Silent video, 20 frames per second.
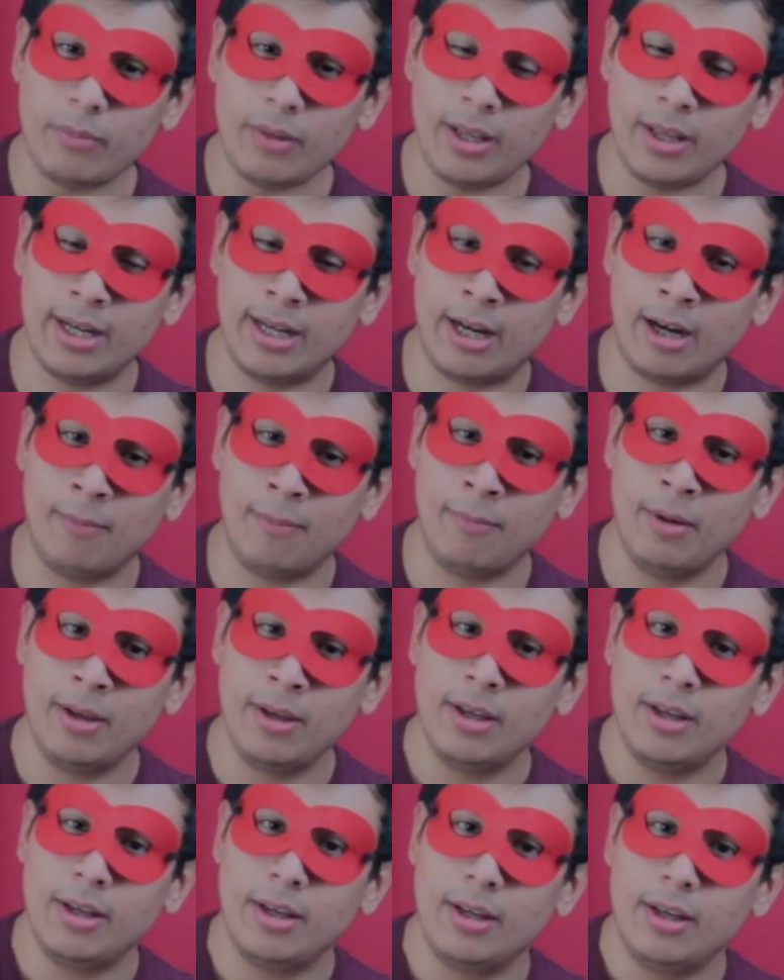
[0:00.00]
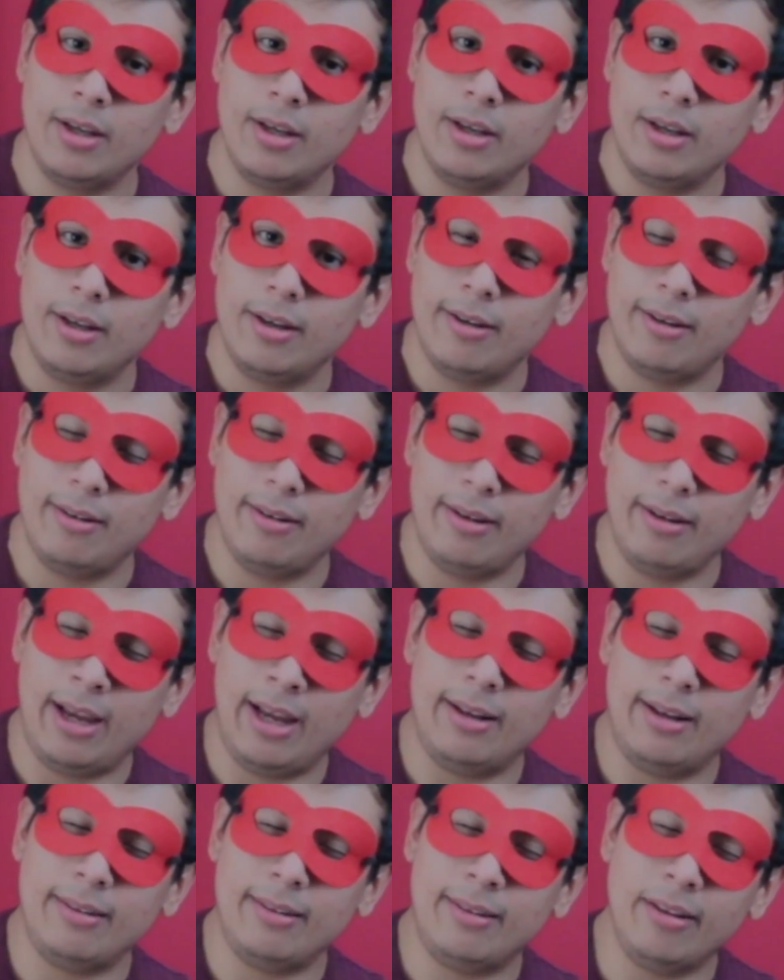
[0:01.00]

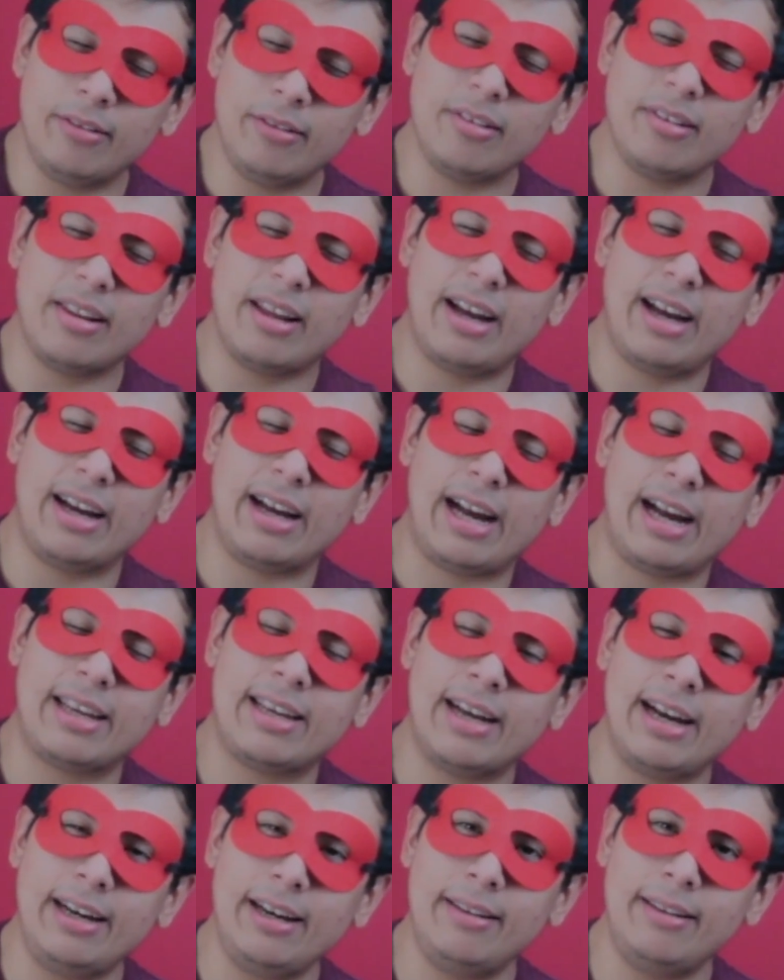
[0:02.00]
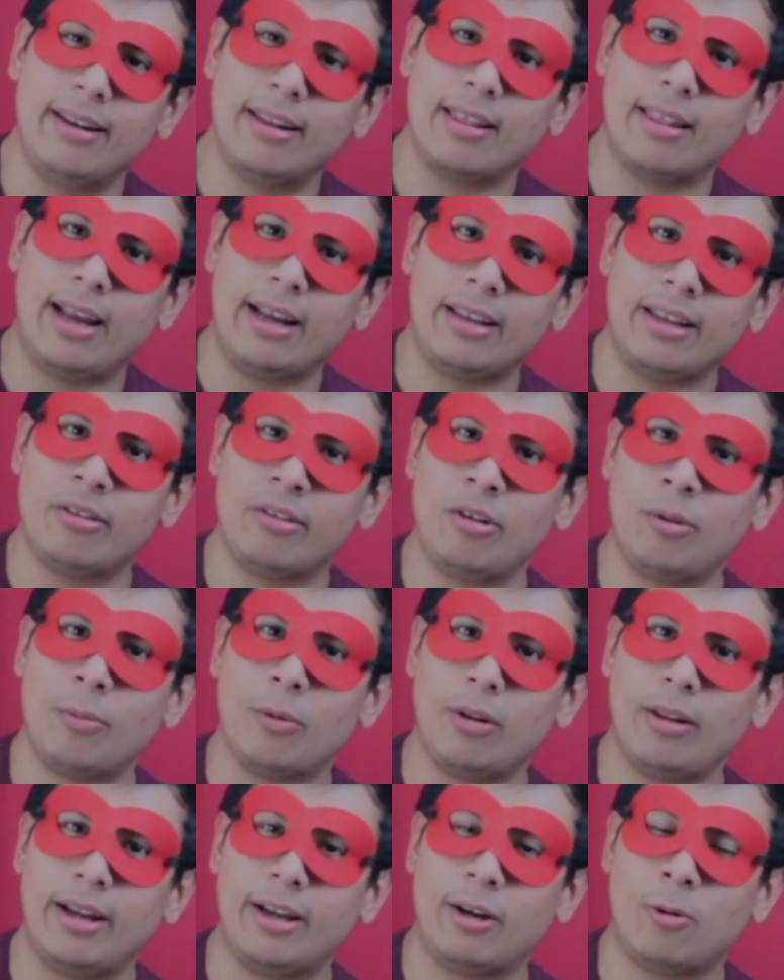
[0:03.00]
And this is, I kind of didn't like the scene
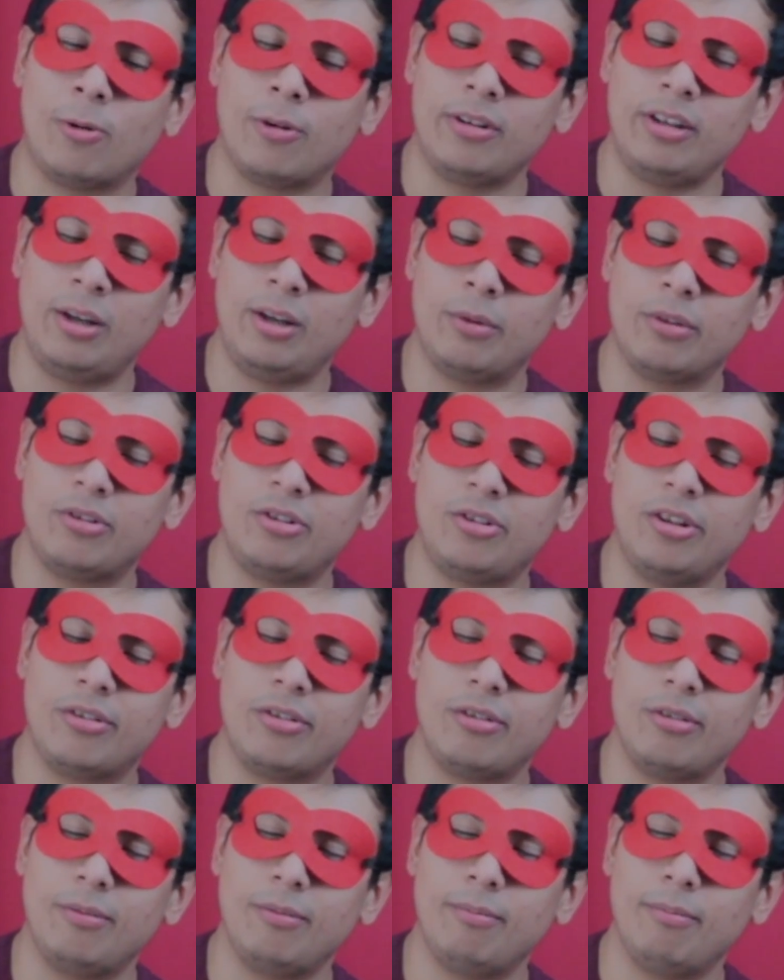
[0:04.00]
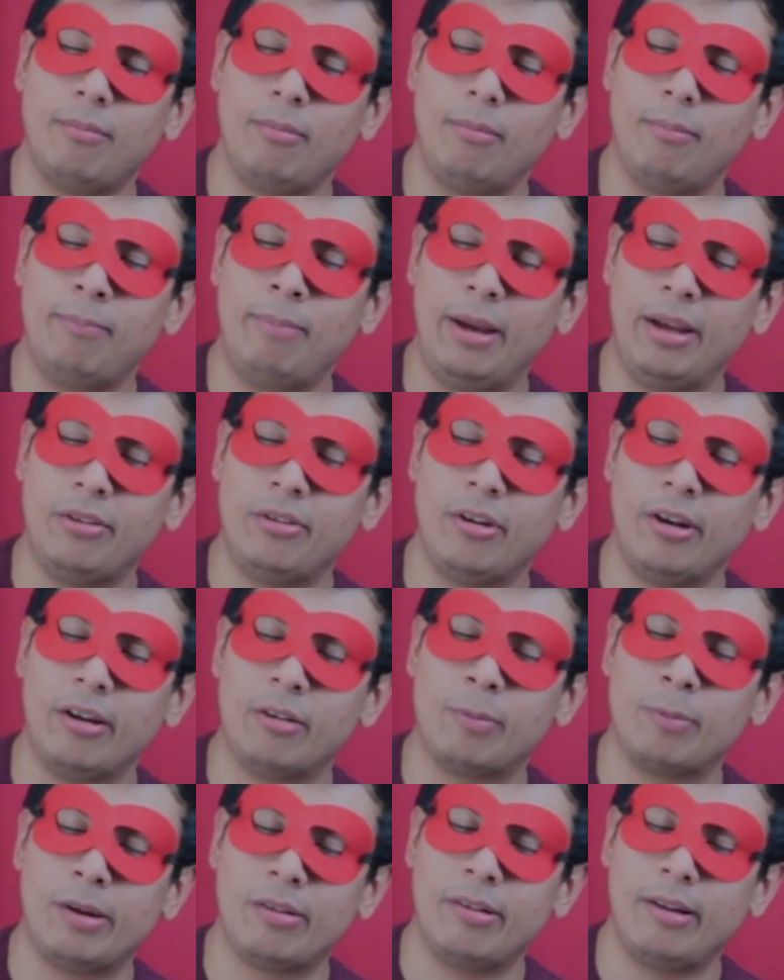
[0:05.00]
where, like, Courtney was just basically
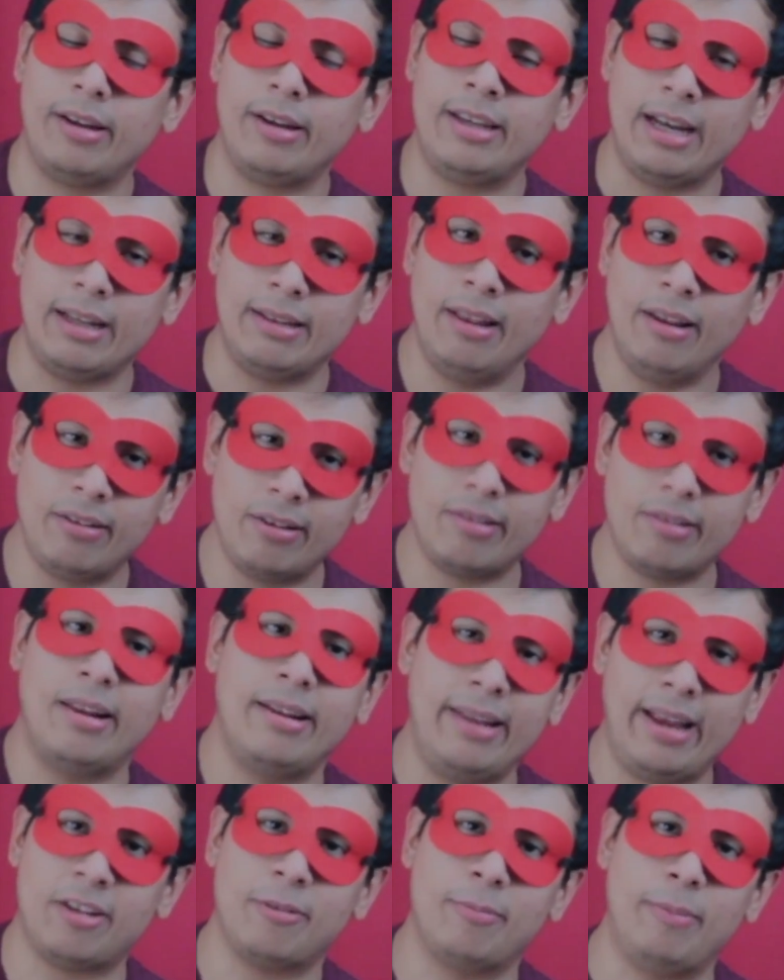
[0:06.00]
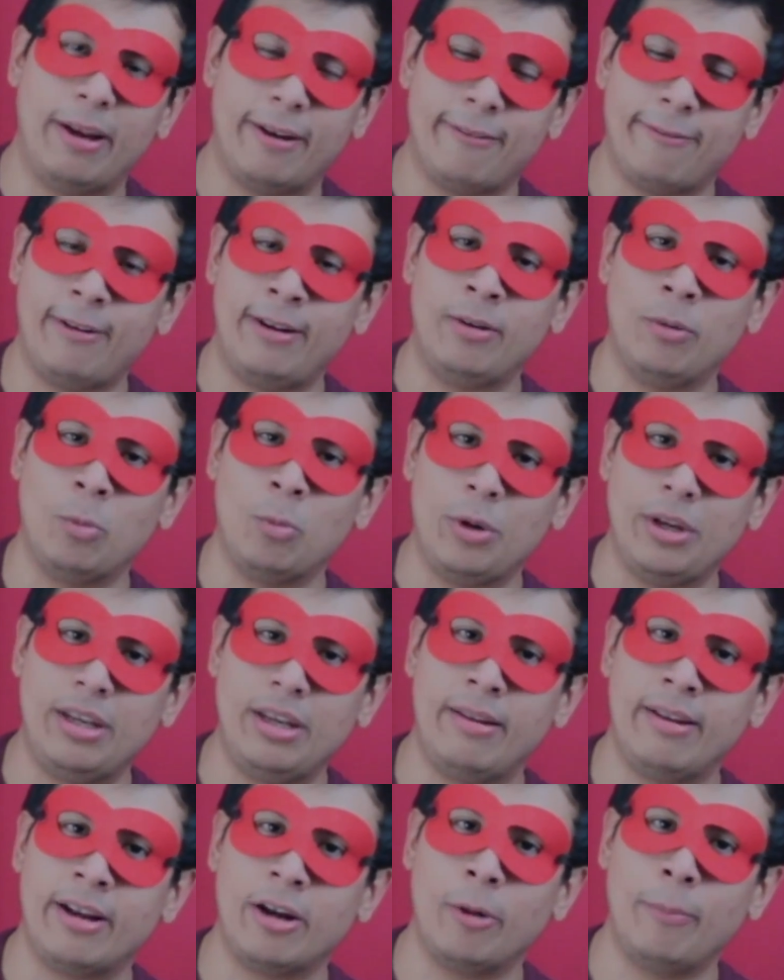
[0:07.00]
expressing, like, yeah, this is the next big threat we
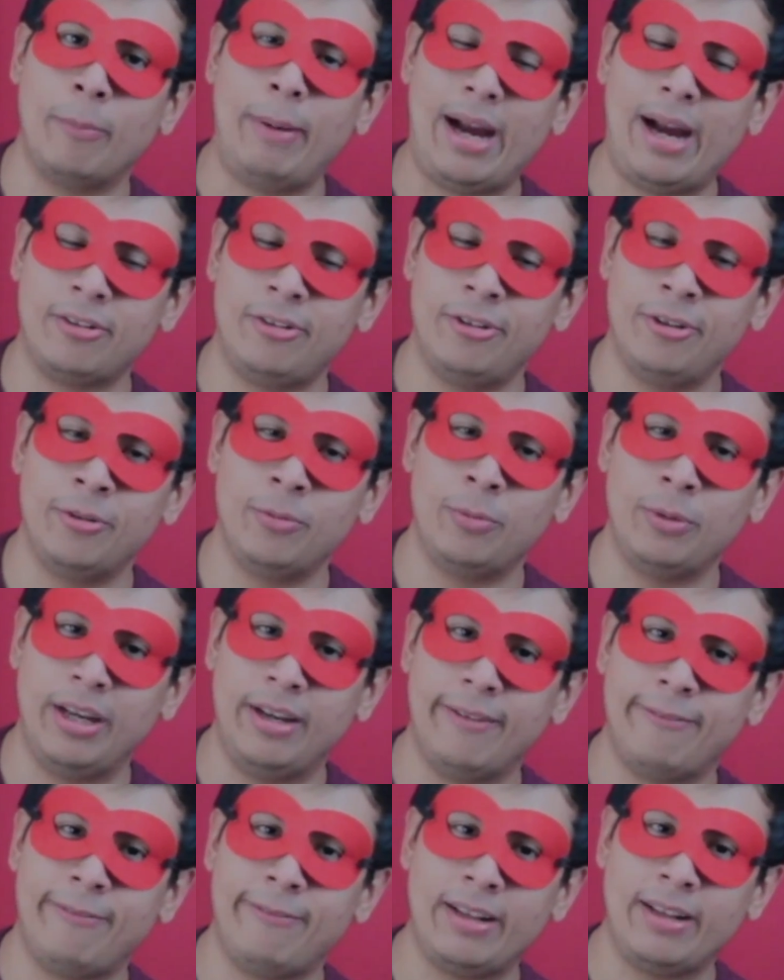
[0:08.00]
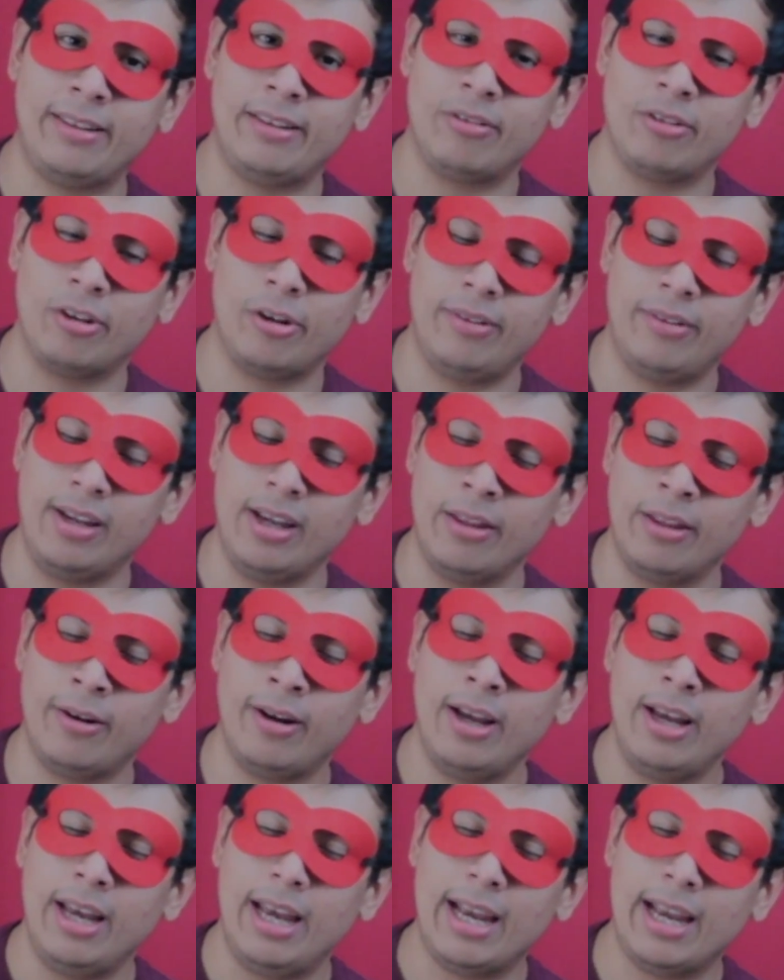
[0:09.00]
need to go back to. We need to fight this all together.